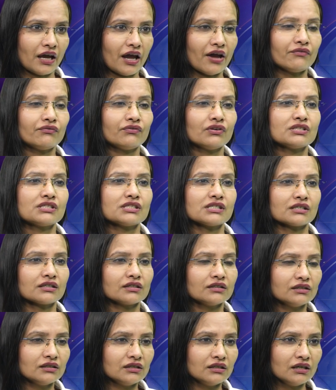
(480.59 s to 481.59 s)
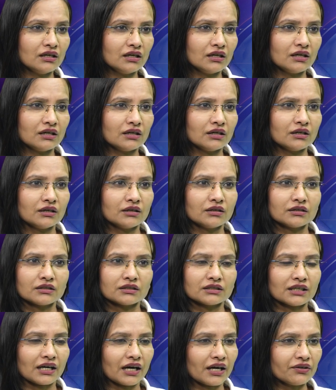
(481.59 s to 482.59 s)
Every single
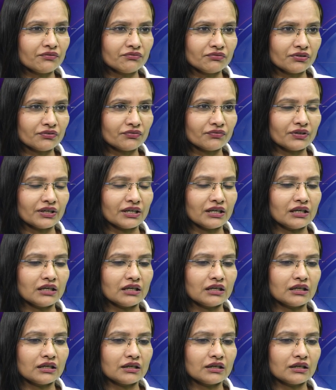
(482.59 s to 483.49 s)
time we feel,